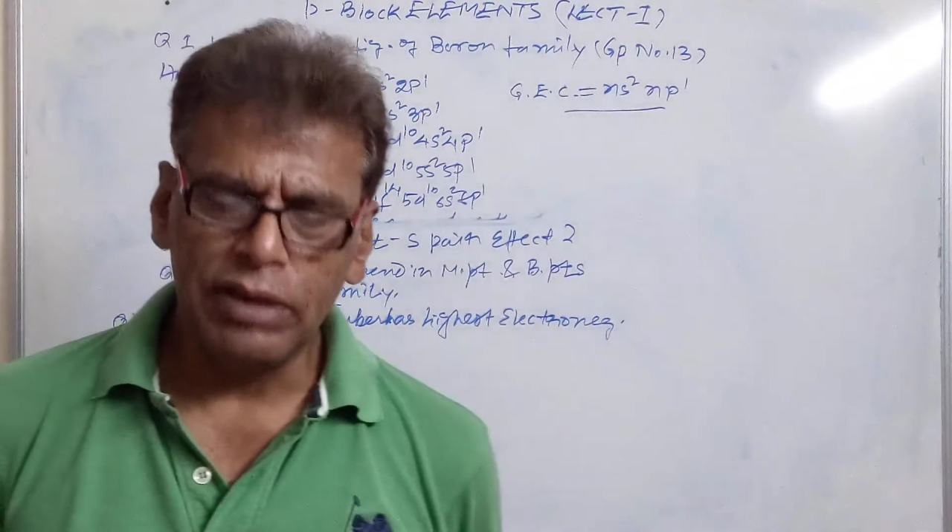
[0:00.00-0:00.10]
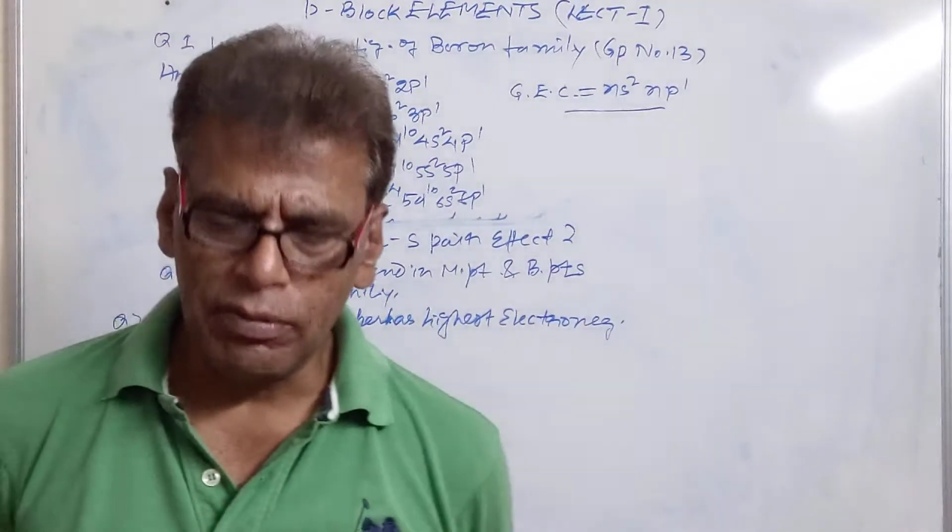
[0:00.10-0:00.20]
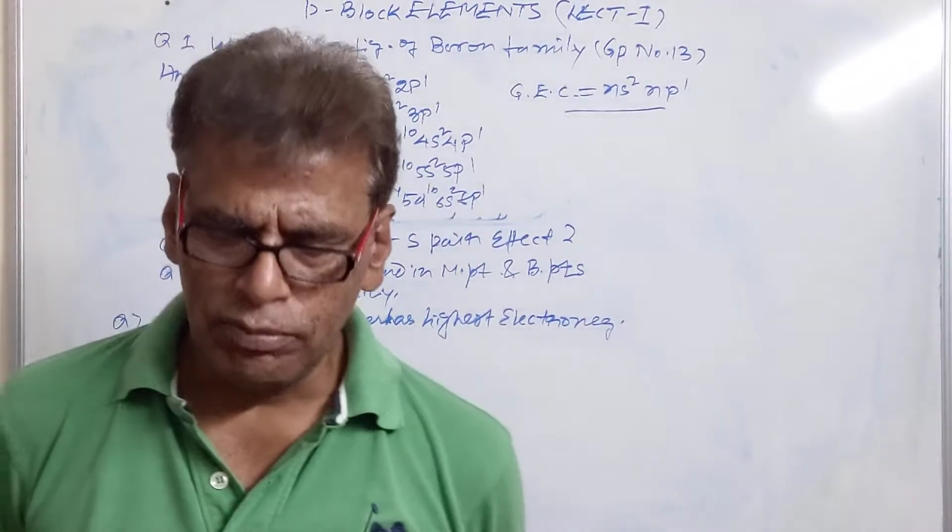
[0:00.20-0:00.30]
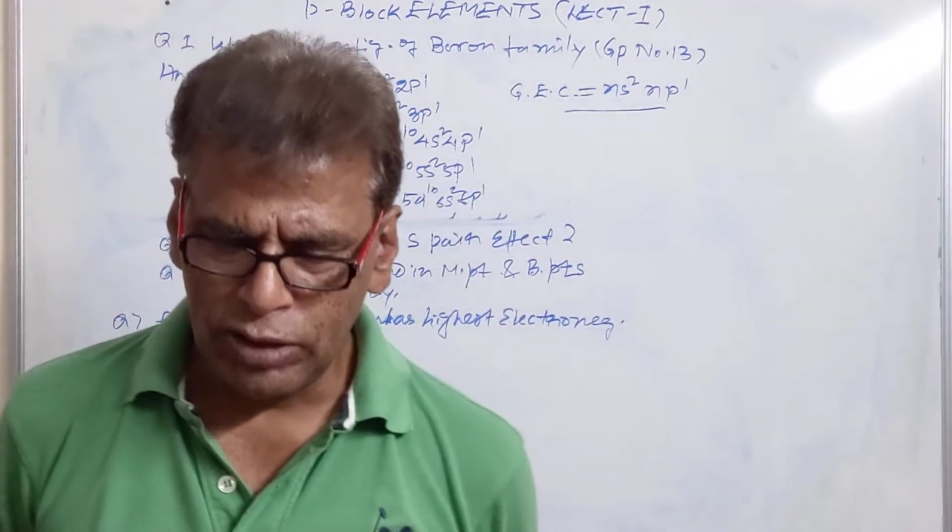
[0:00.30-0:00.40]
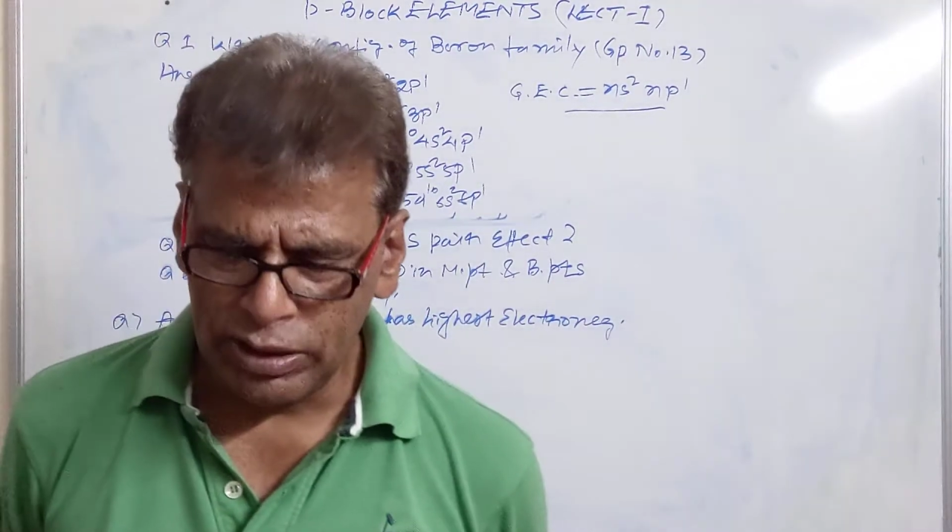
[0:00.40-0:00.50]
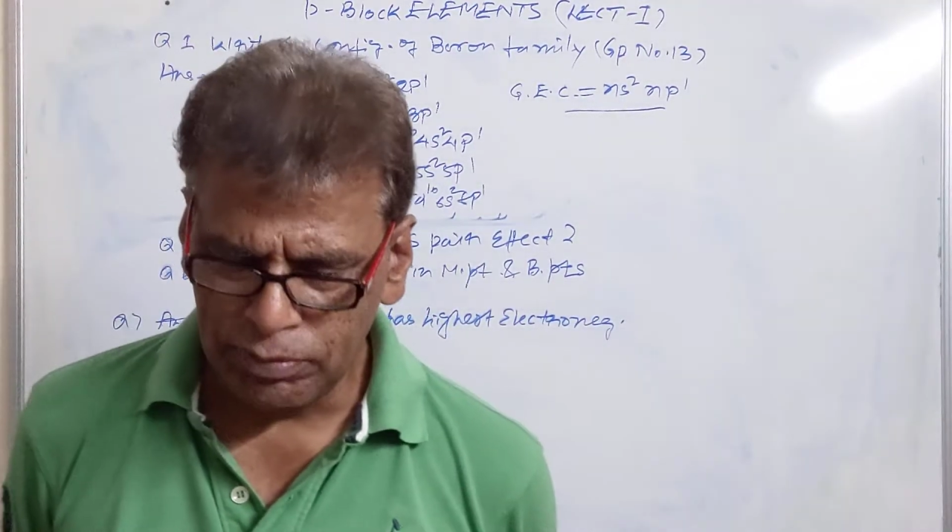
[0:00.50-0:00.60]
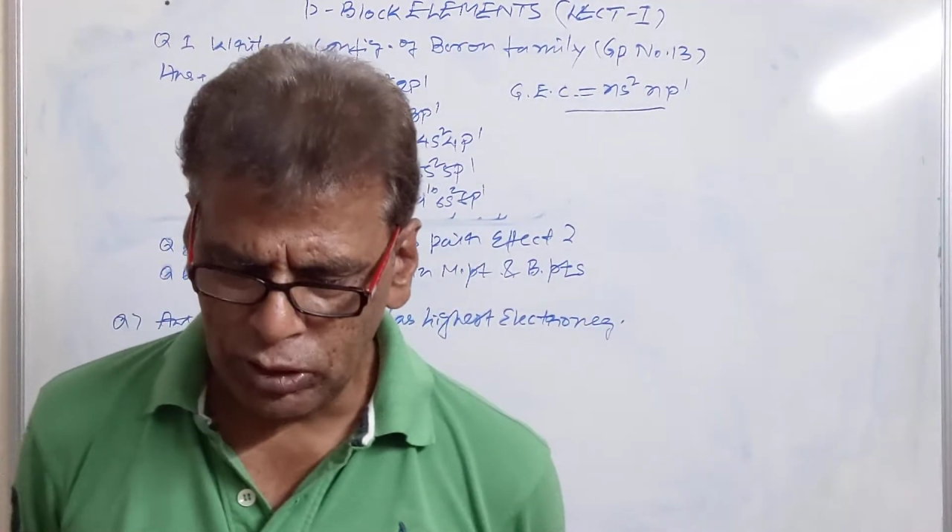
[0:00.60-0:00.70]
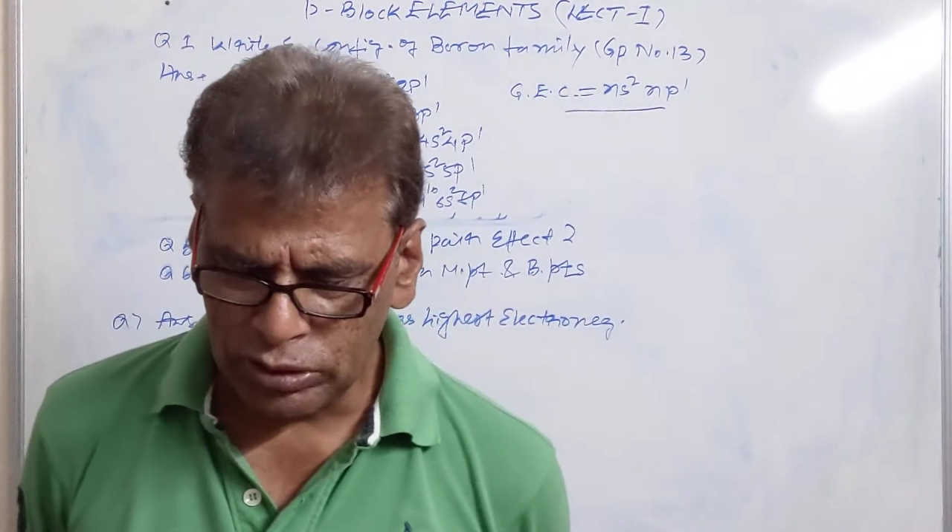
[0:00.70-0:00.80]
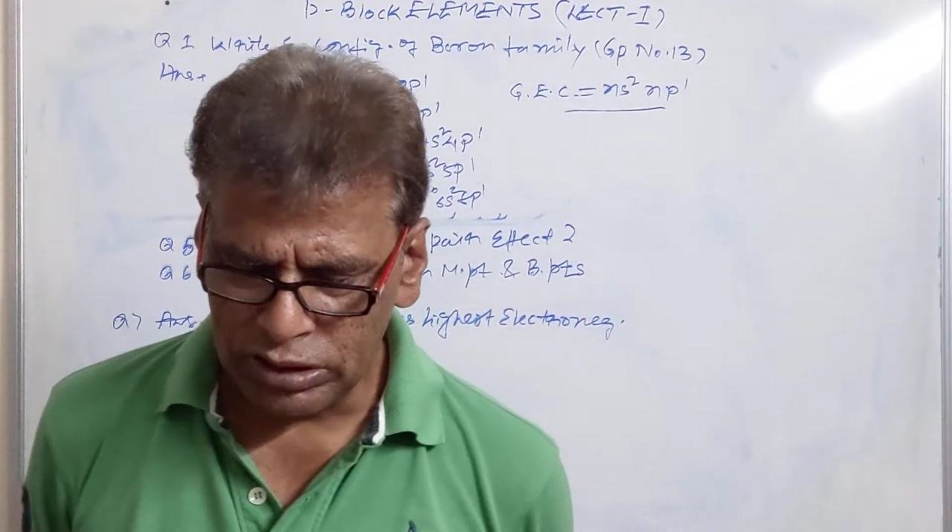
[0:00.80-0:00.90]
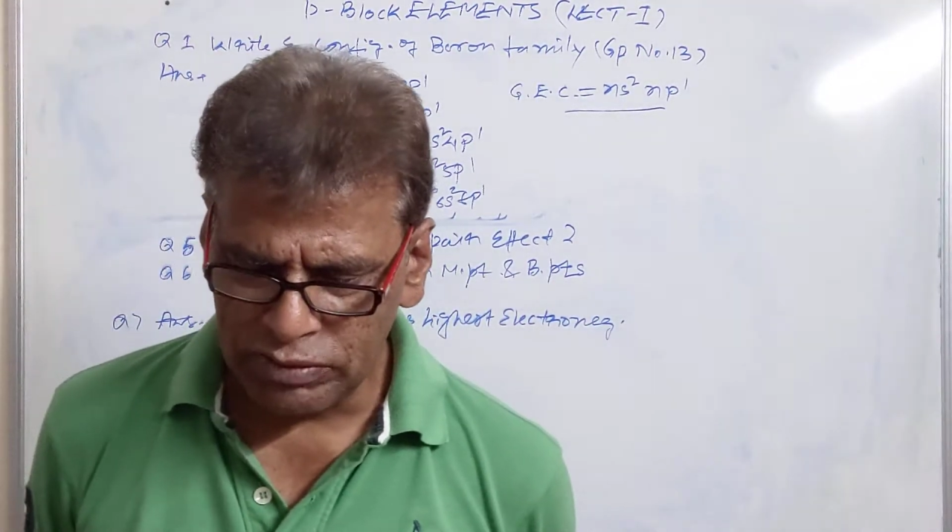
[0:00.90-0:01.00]
some but
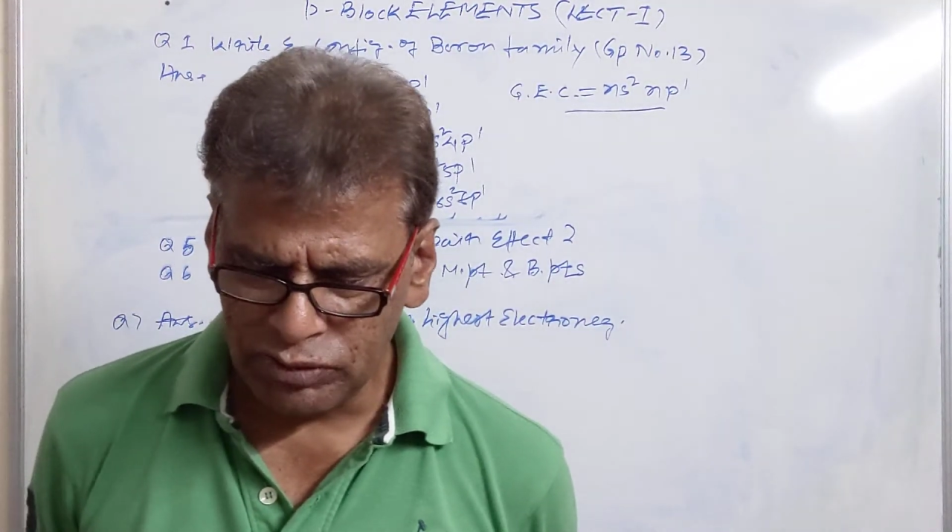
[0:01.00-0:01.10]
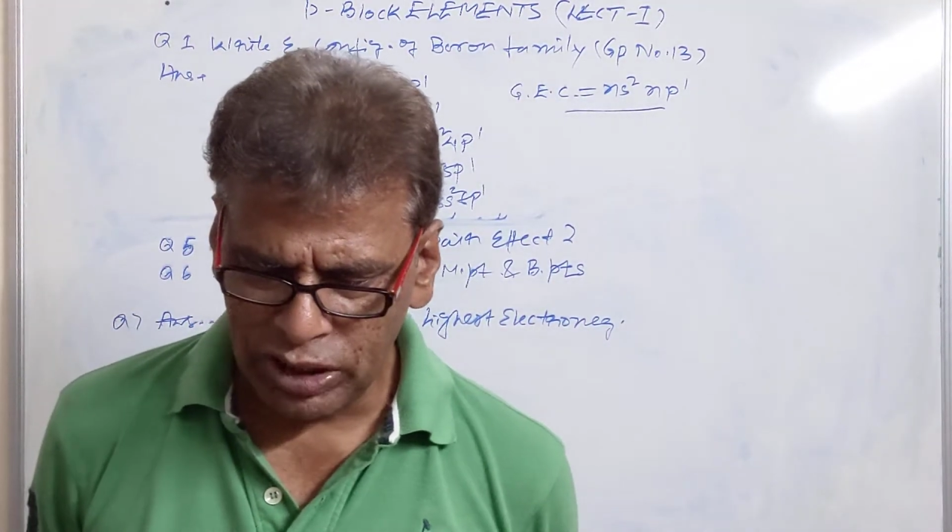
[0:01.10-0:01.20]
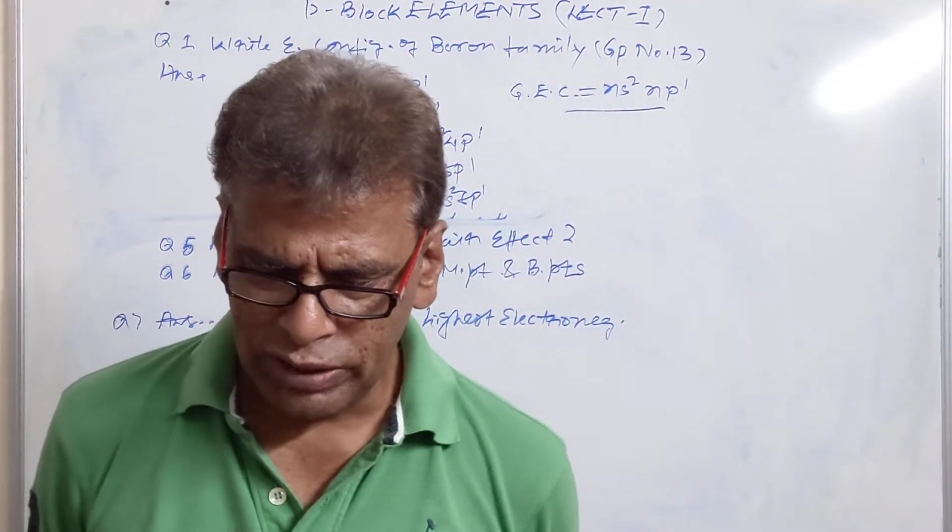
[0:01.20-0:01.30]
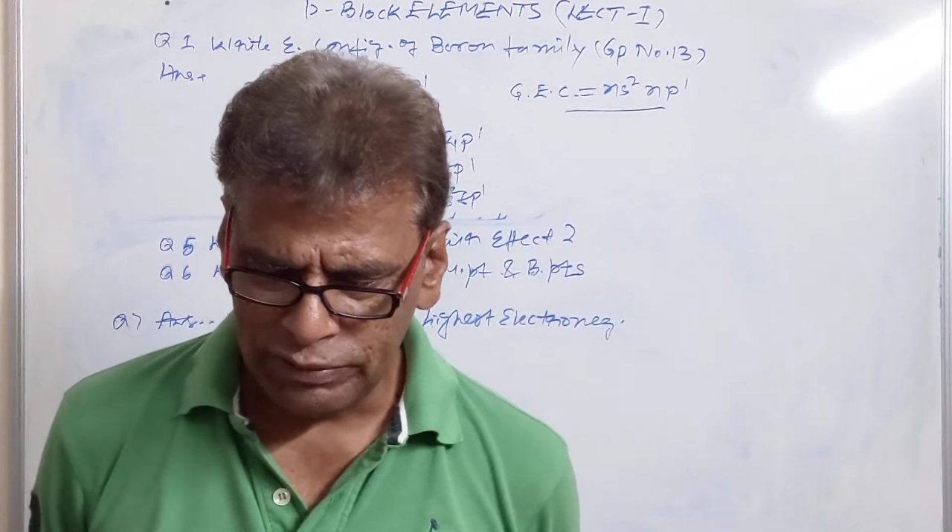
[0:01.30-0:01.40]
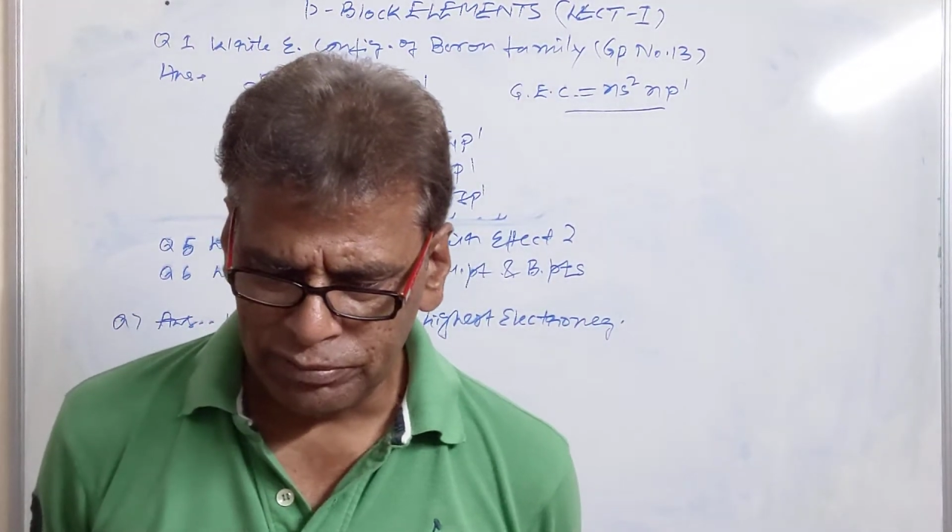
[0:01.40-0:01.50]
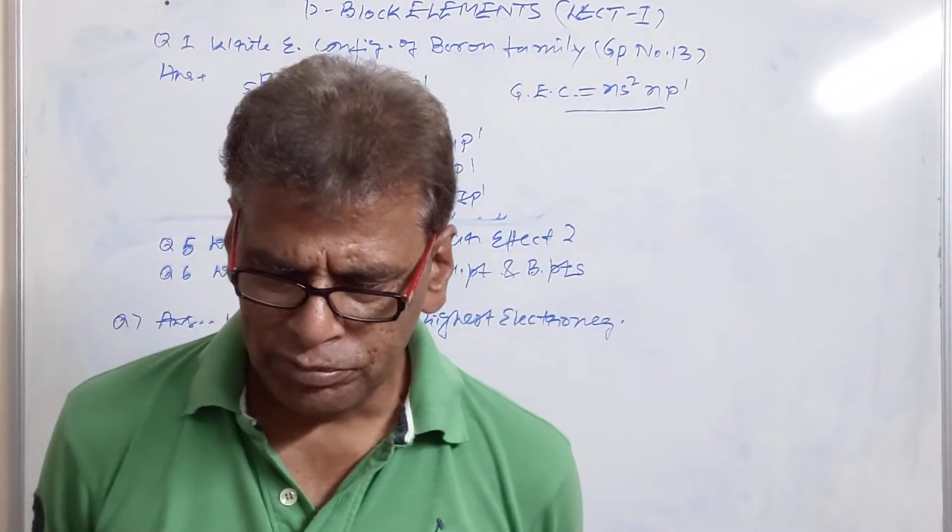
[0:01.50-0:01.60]
positive charge.